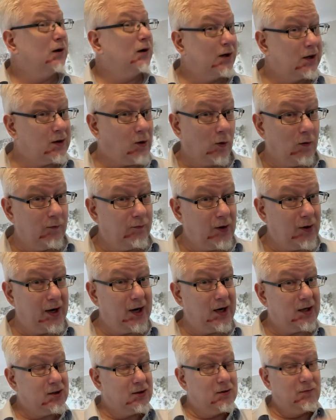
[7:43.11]
the
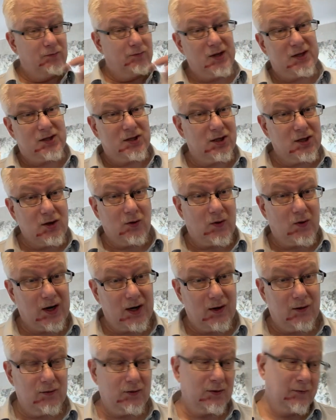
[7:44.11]
cornflakes, mix it
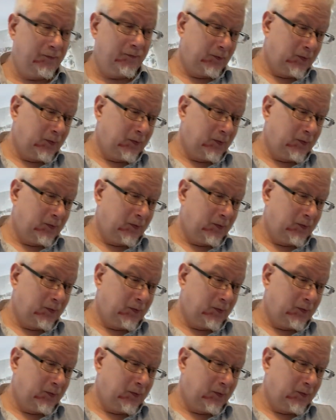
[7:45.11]
around